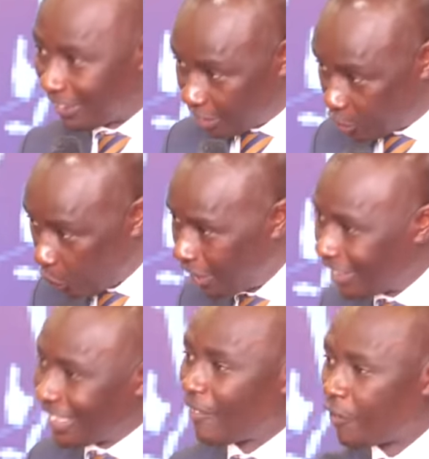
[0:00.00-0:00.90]
It is we
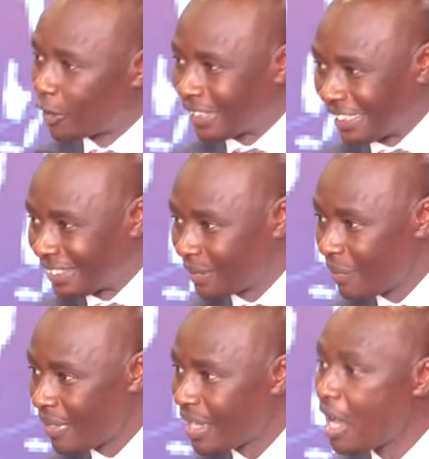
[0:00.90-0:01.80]
that voted.
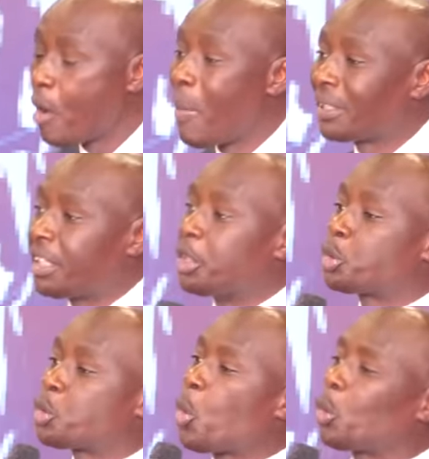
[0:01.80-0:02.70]
But
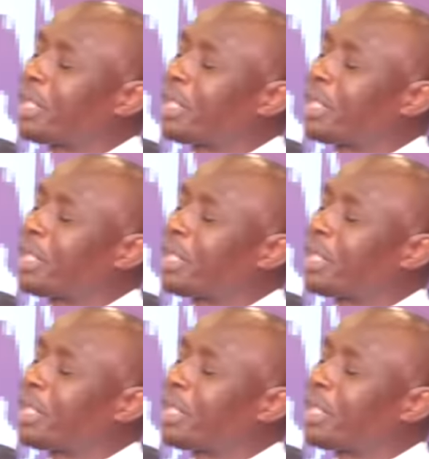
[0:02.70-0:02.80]
it took